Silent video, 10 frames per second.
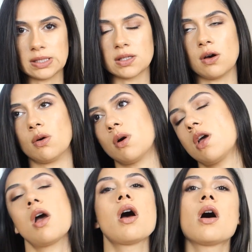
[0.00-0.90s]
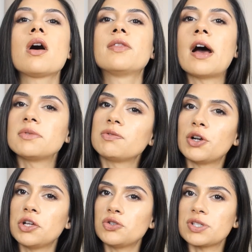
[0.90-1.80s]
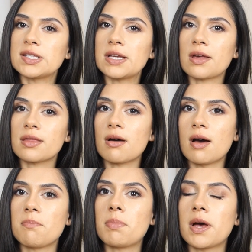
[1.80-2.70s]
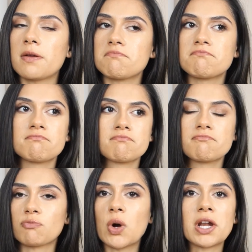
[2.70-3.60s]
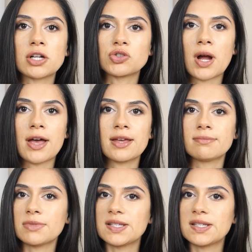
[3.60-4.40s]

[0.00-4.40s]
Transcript: So that was very interesting, I thought, but why not try it?